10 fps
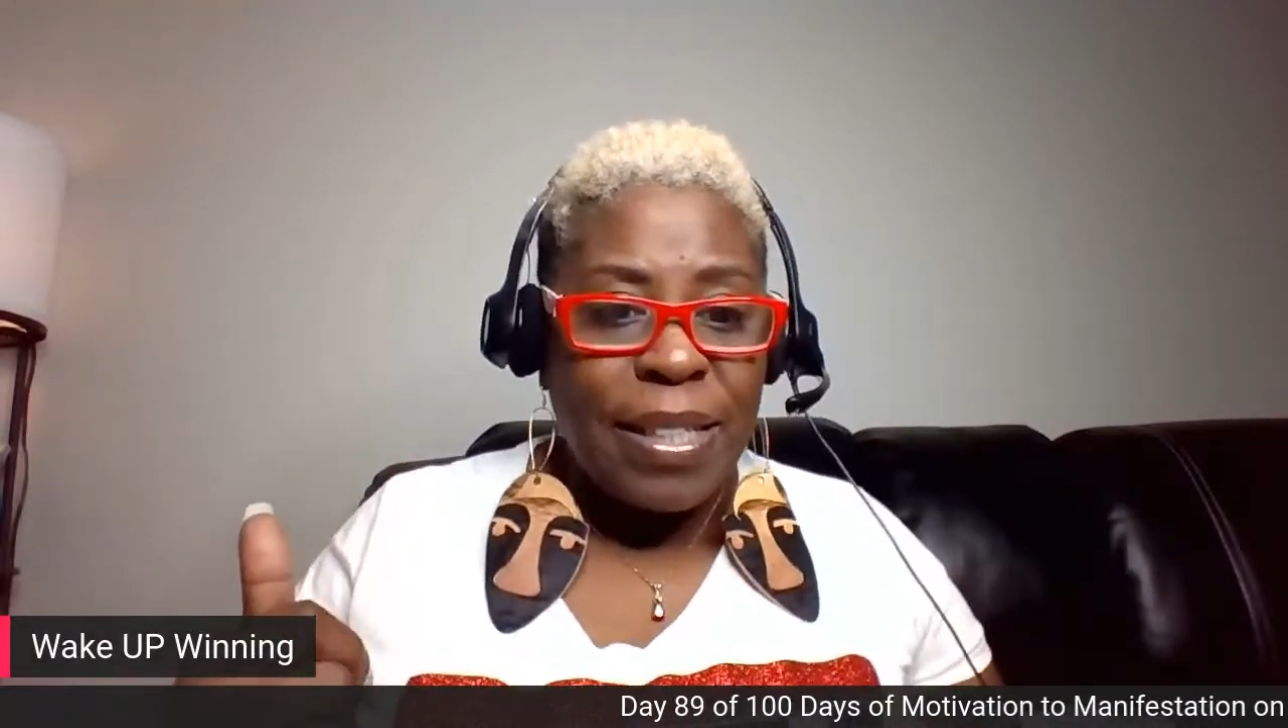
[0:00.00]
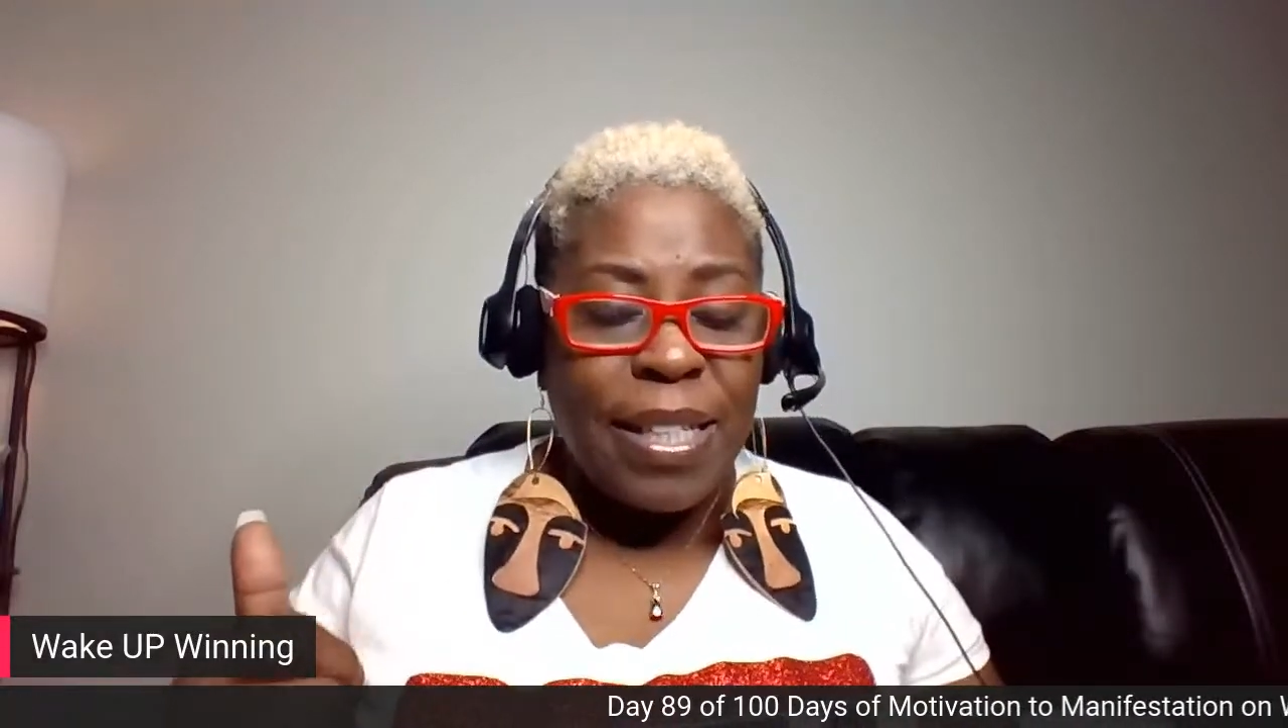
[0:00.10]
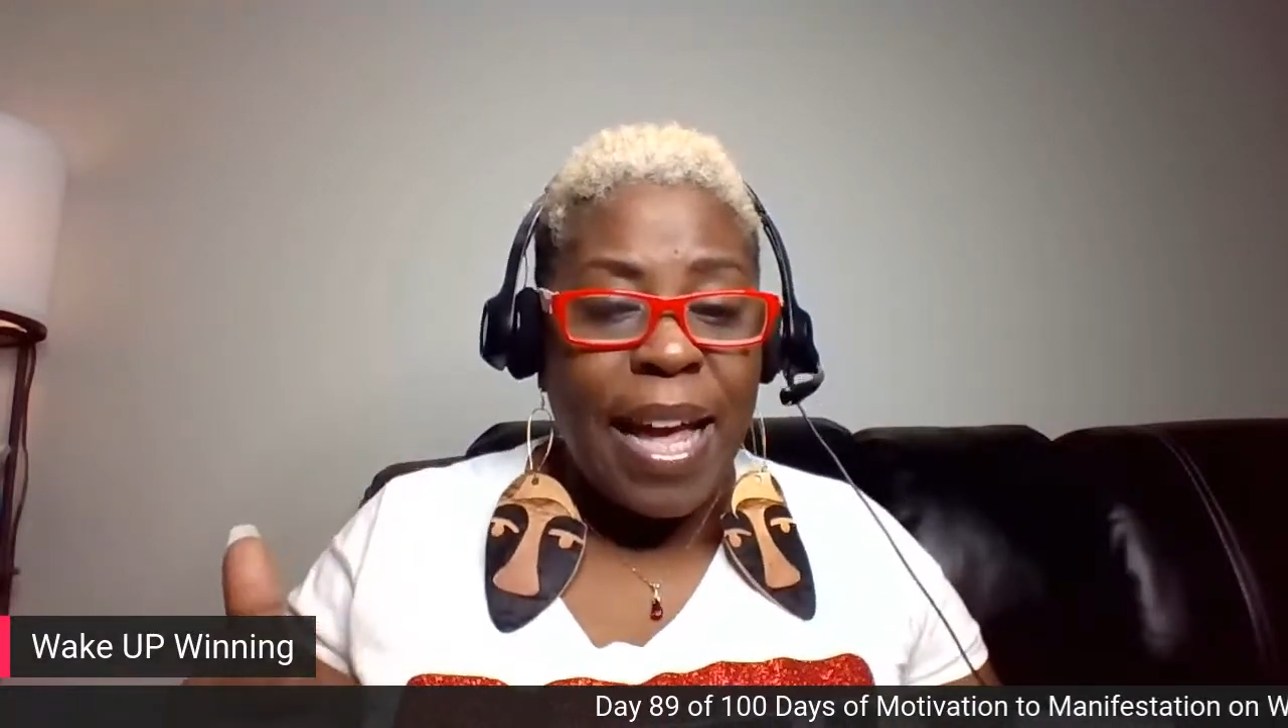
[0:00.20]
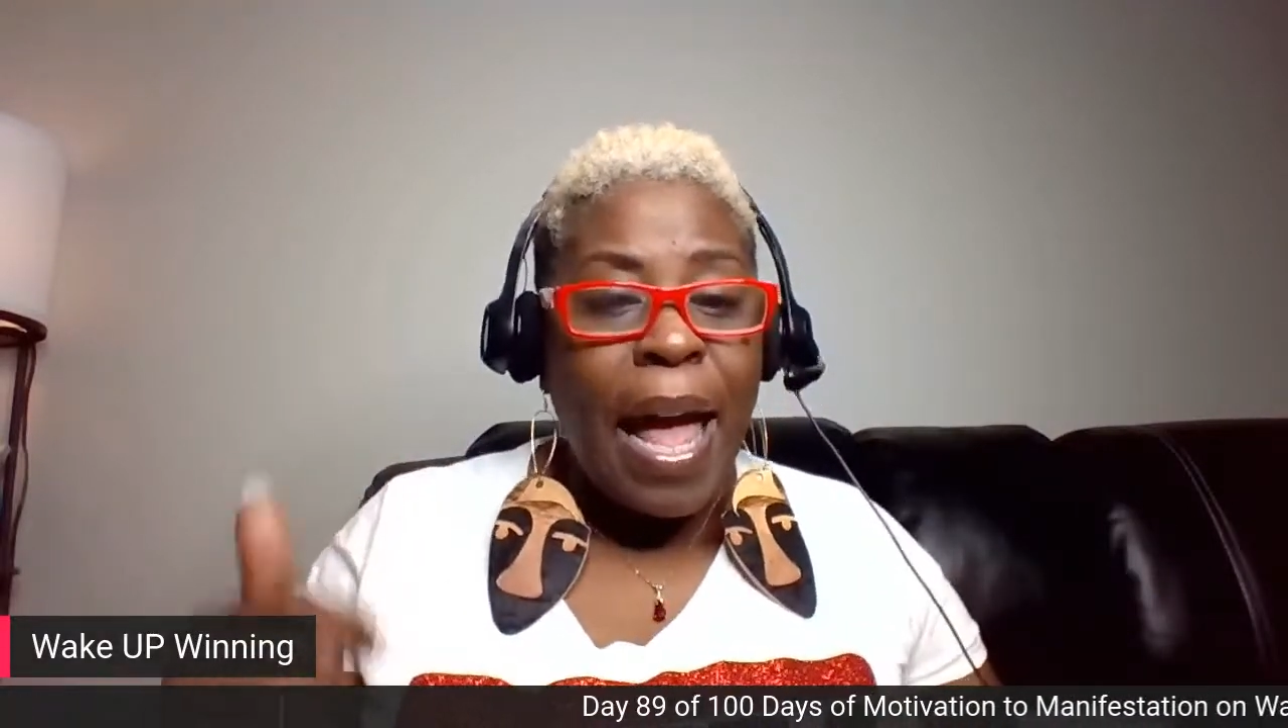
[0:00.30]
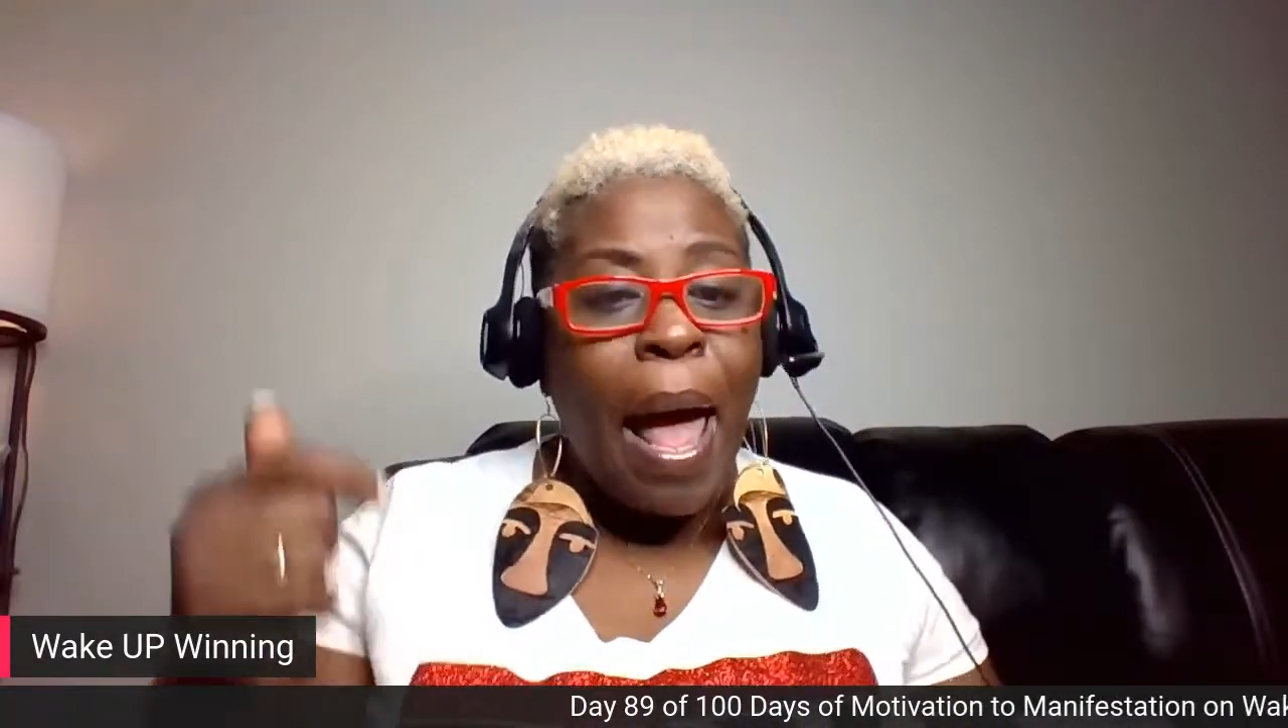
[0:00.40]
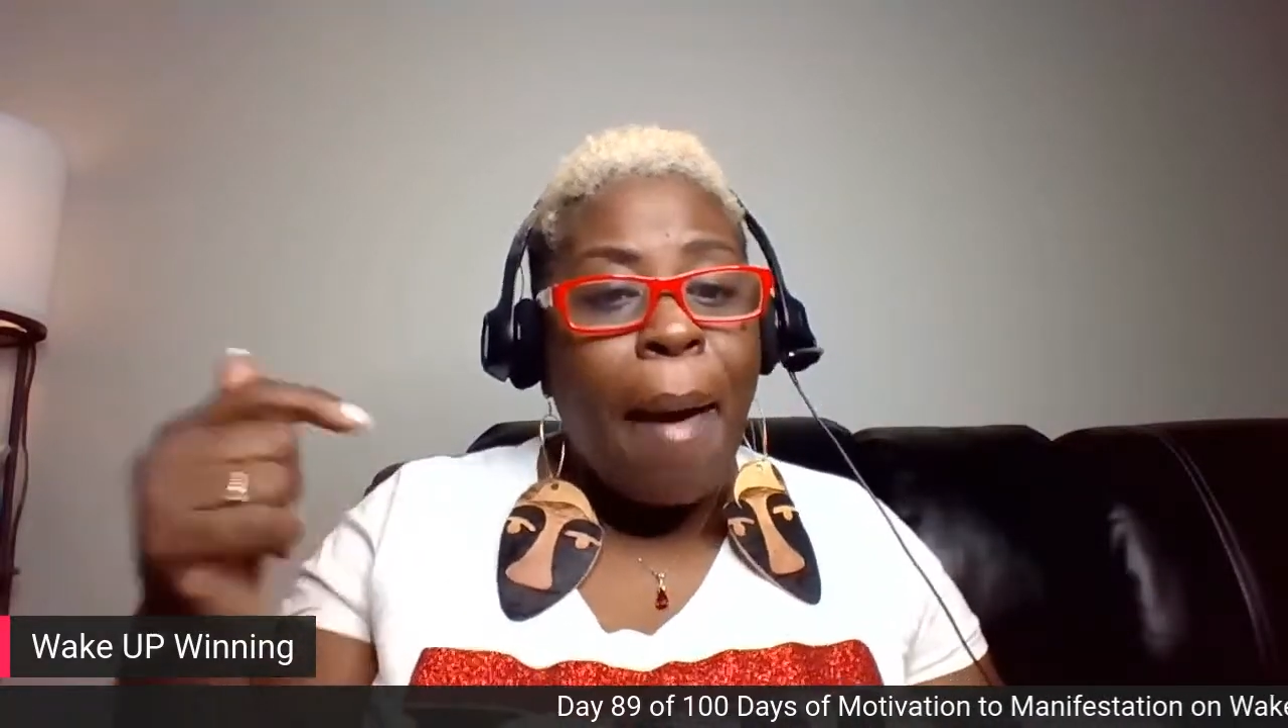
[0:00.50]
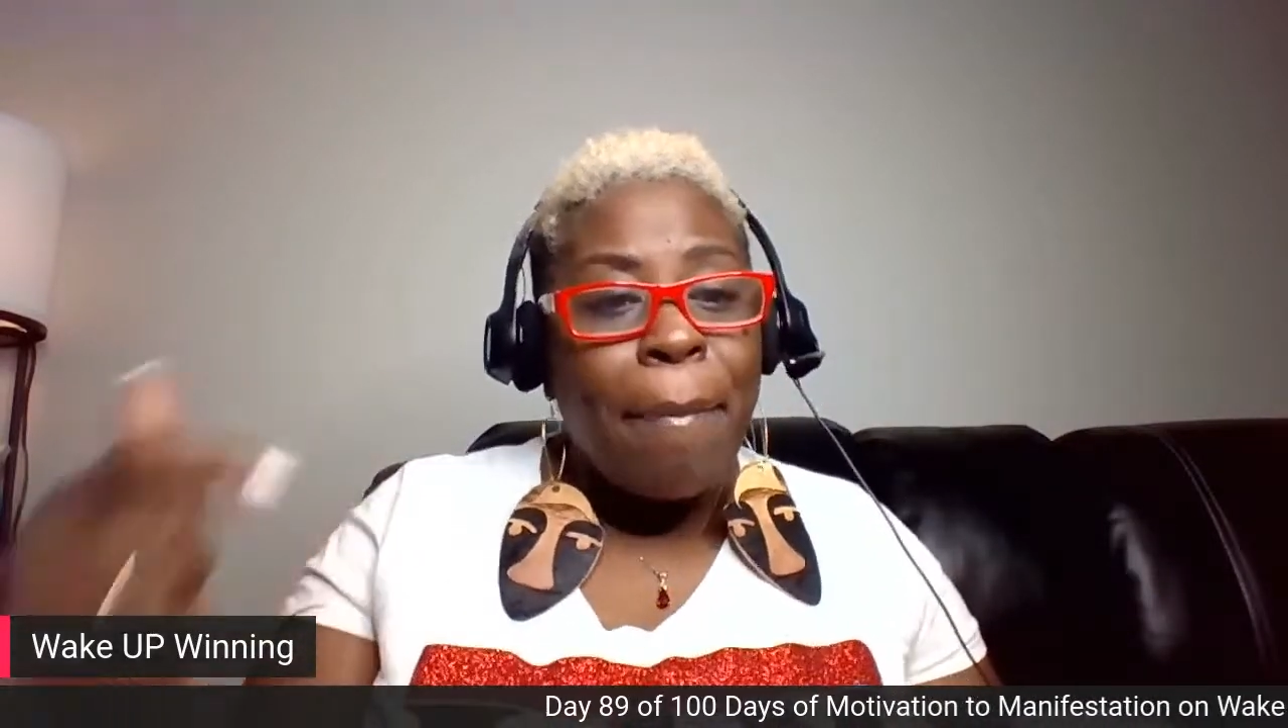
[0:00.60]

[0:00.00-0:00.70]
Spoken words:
to that?